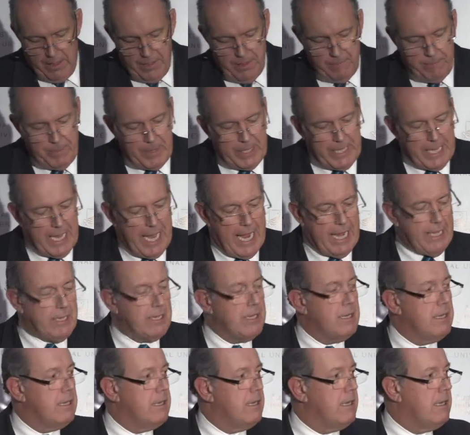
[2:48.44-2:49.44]
The
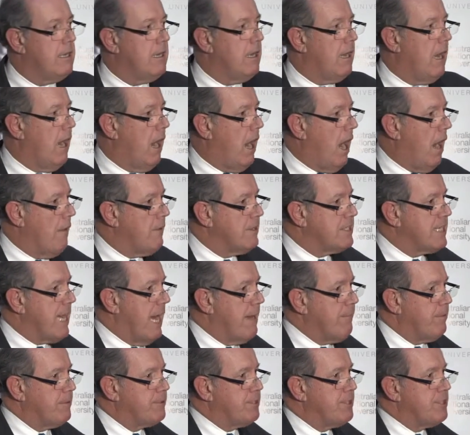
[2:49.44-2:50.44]
P-8, I was
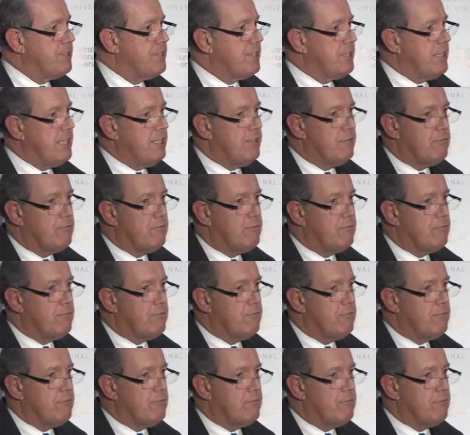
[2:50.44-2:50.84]
able to see